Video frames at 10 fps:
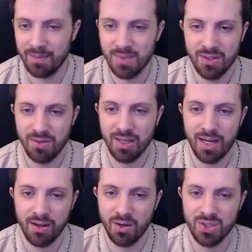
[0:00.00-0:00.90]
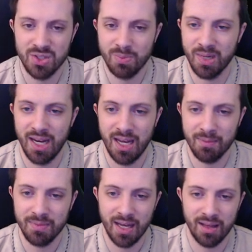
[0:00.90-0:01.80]
So you can kind of go super
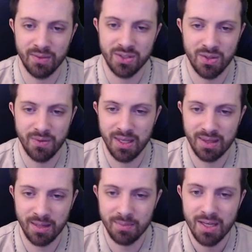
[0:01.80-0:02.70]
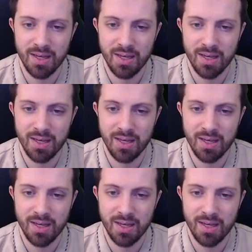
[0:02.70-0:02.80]
ham at level 2 if you hit them.